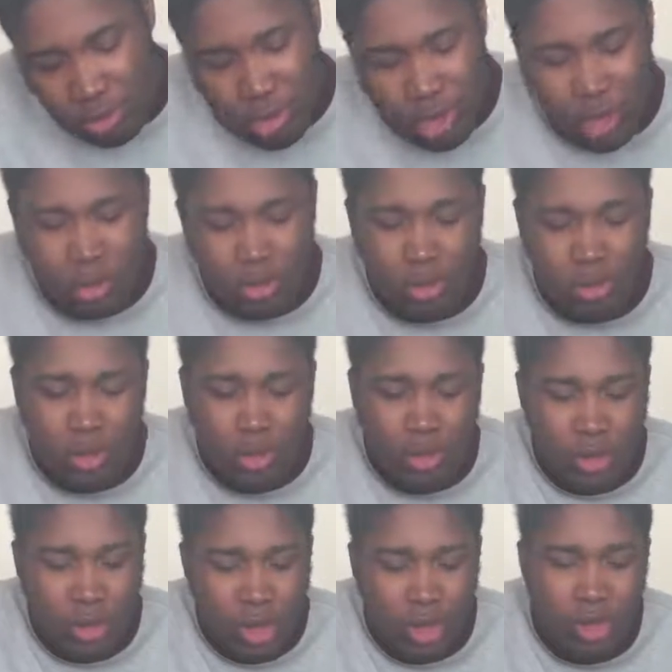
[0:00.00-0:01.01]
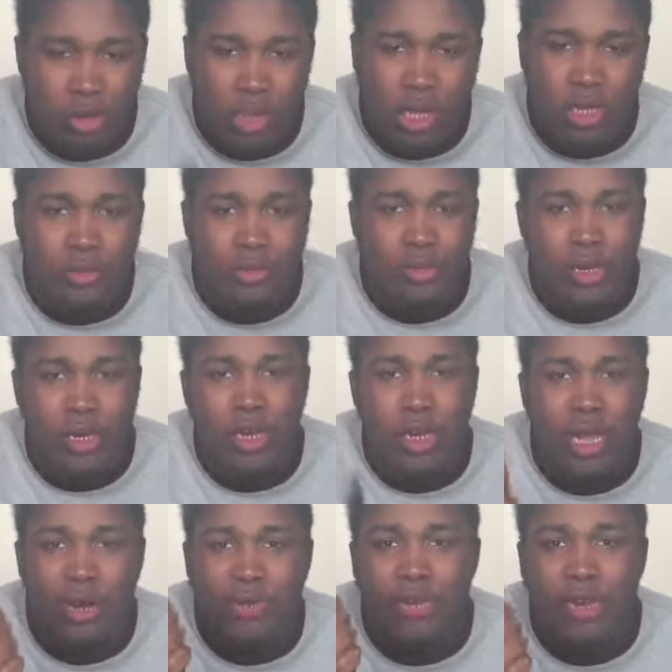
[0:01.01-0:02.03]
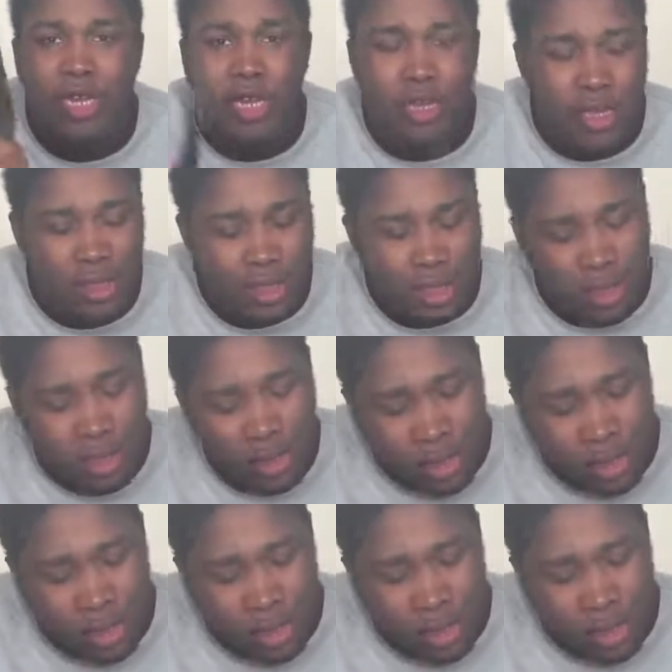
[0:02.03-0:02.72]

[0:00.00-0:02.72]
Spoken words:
Oh, I didn't even need this.